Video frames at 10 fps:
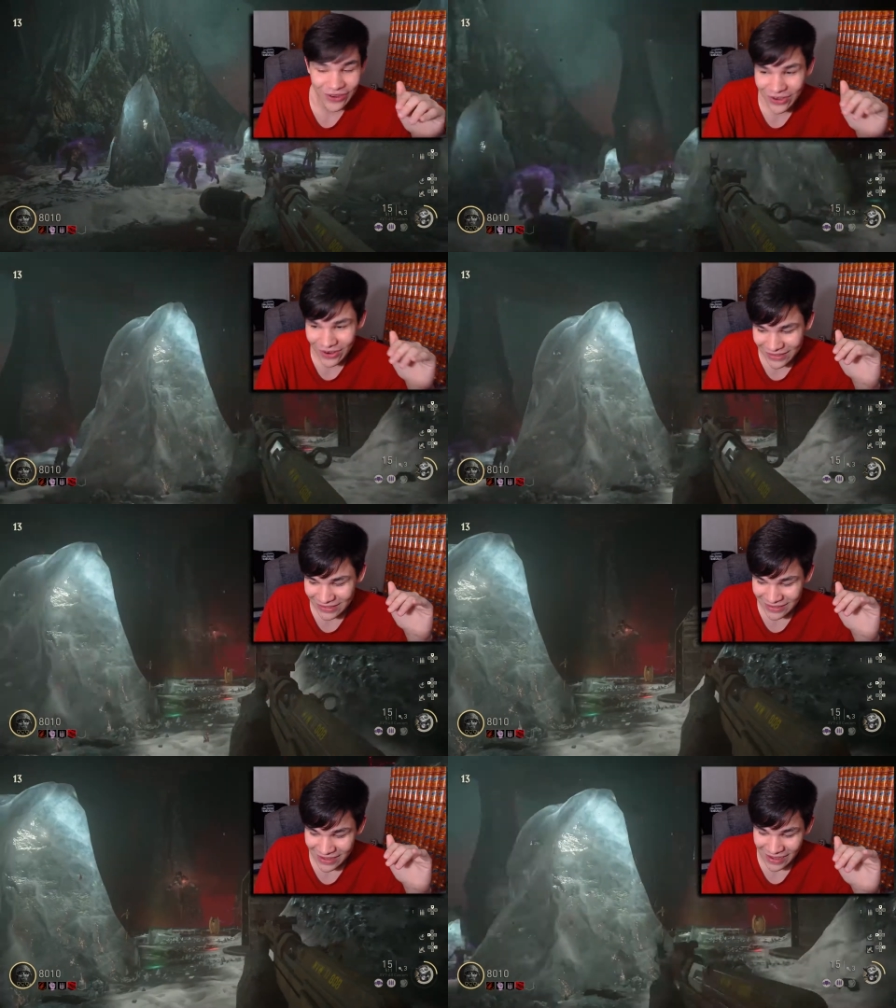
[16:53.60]

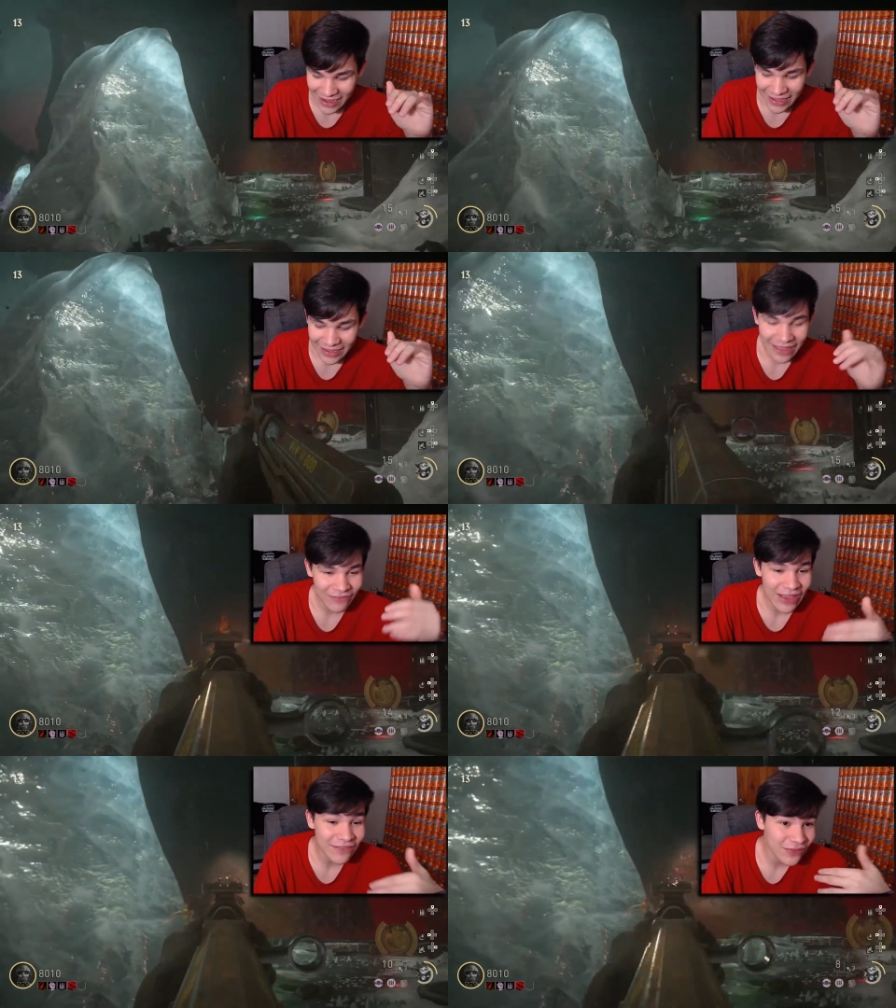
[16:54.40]
regardless, I
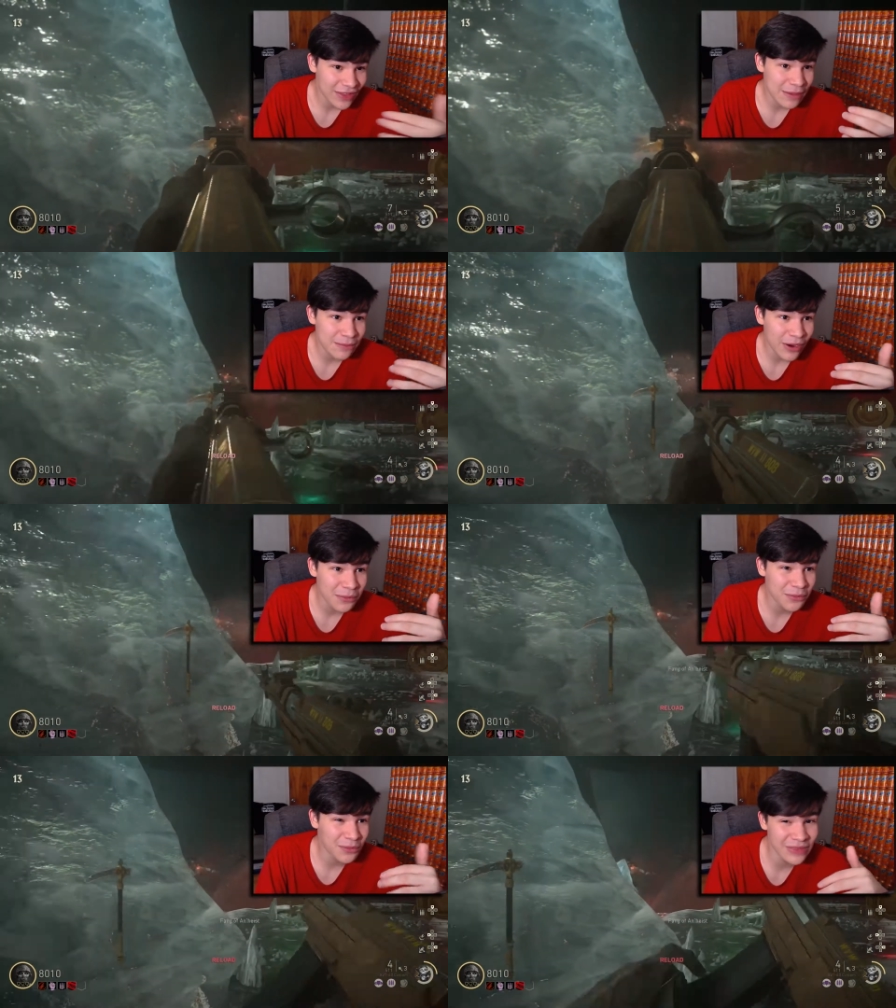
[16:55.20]
have had the same
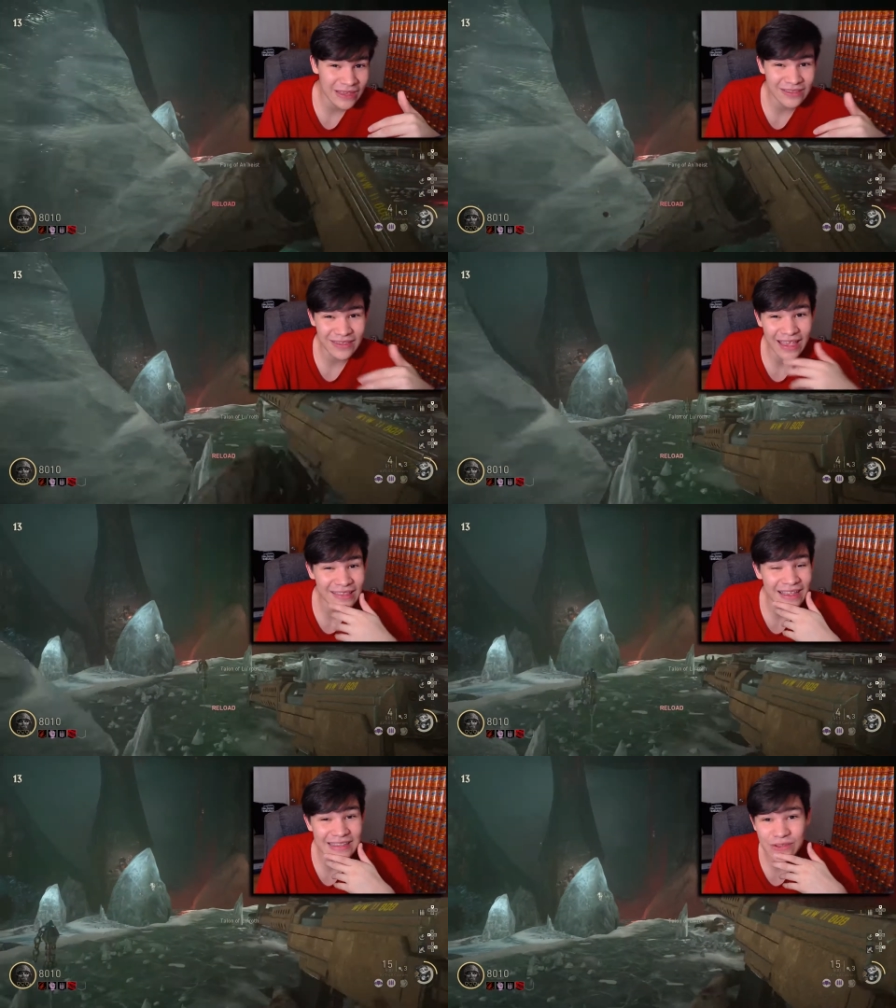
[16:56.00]
problems with it,
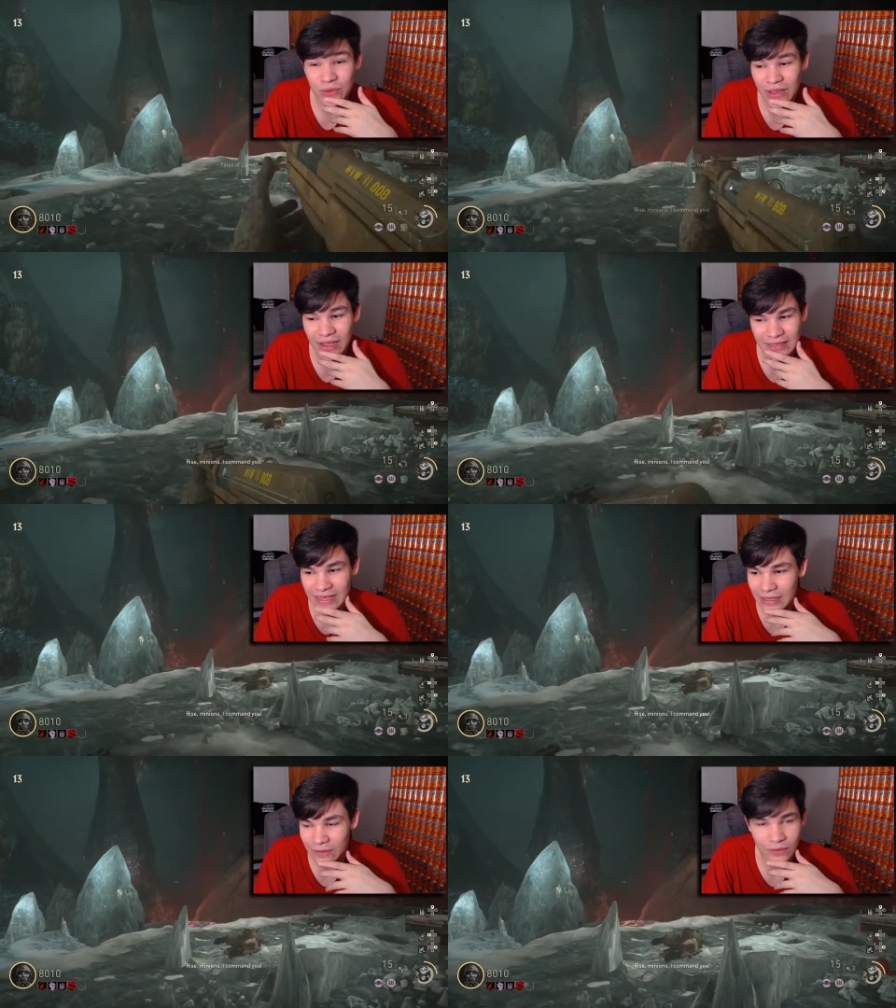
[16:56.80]
and I do not
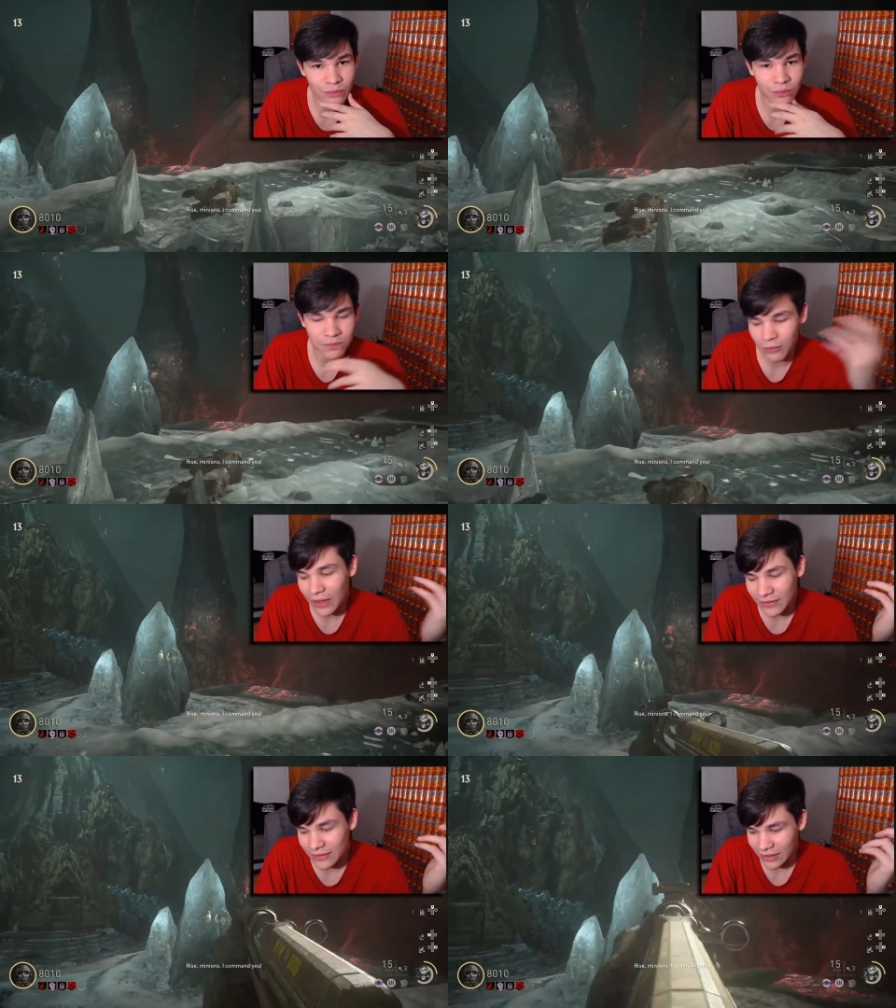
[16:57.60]
think it was
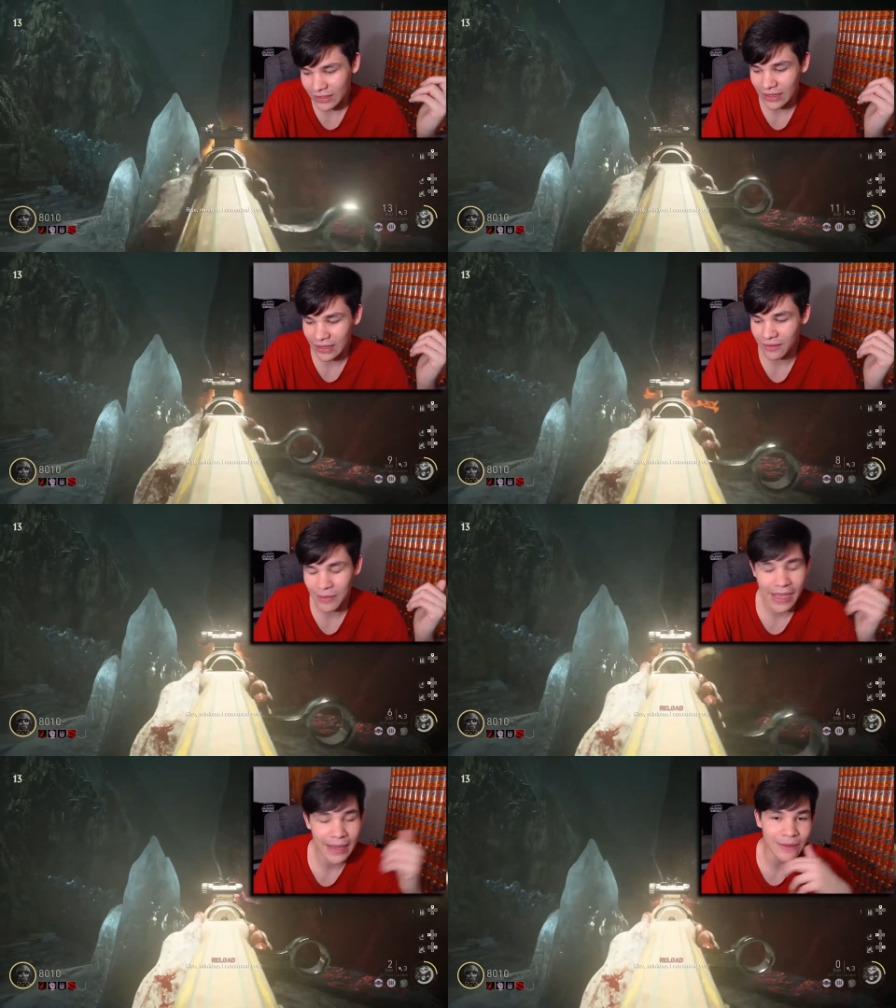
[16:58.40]
well done in
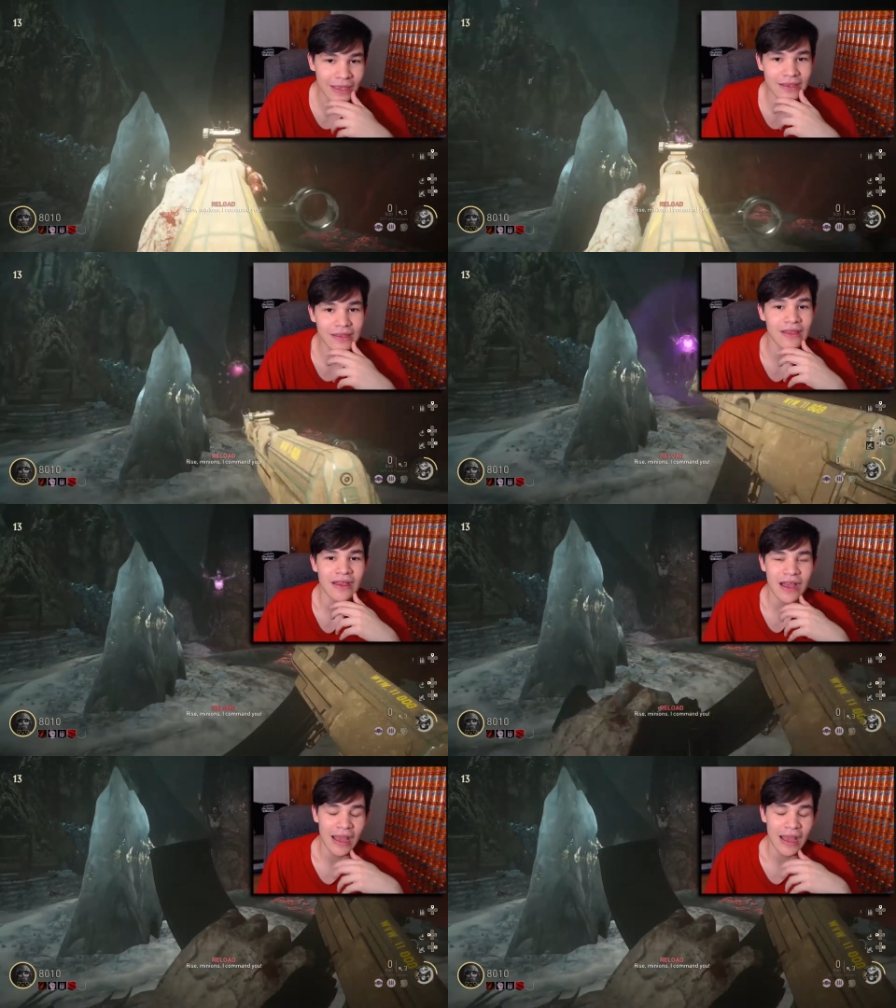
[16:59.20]
my opinion.